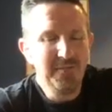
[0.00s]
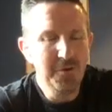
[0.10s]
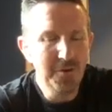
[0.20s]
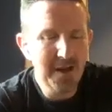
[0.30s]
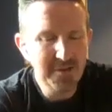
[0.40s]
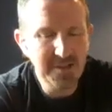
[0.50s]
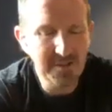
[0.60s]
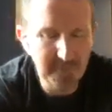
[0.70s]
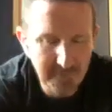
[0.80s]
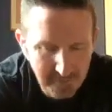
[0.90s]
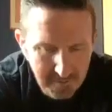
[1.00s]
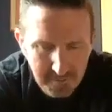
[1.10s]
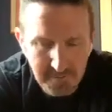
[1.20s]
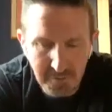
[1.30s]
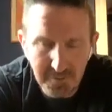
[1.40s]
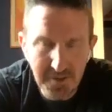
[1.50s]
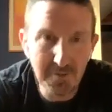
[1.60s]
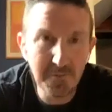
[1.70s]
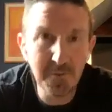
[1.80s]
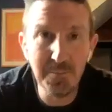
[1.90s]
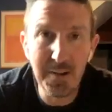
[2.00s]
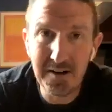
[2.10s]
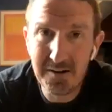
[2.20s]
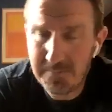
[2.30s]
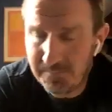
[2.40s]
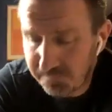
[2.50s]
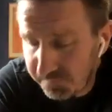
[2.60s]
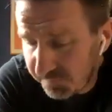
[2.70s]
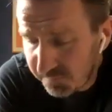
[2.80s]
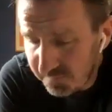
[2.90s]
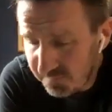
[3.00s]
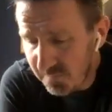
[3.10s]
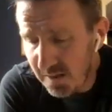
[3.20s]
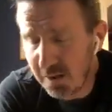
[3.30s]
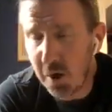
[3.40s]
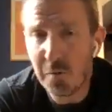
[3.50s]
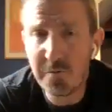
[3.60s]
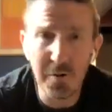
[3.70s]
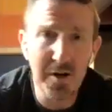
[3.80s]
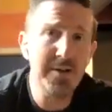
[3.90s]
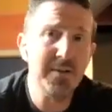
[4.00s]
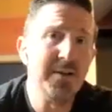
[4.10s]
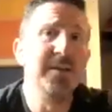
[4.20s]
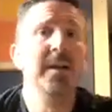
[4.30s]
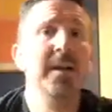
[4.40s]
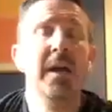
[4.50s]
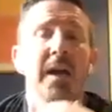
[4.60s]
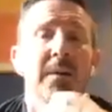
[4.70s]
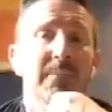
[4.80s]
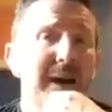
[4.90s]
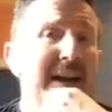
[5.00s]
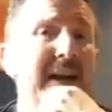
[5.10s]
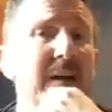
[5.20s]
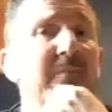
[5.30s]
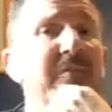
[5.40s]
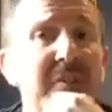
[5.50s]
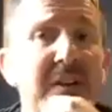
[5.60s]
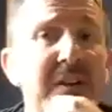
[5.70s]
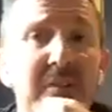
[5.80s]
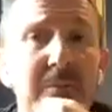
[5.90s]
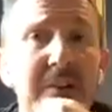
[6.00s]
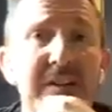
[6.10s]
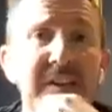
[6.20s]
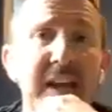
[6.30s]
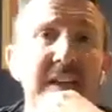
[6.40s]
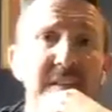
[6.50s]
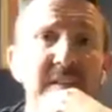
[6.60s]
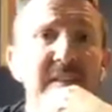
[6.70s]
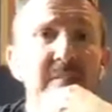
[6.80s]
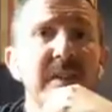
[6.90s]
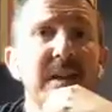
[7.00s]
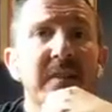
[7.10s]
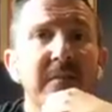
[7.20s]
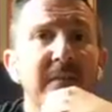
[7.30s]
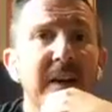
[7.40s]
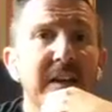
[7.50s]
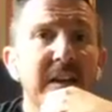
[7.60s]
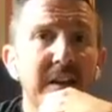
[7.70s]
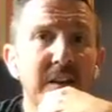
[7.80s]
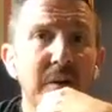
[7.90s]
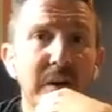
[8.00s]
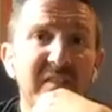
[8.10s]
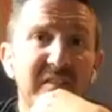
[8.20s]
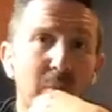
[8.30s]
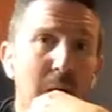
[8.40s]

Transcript: If you have a different forward fold that would feel better, go for it. My hamstrings are really tight, and sometimes I find that a yogi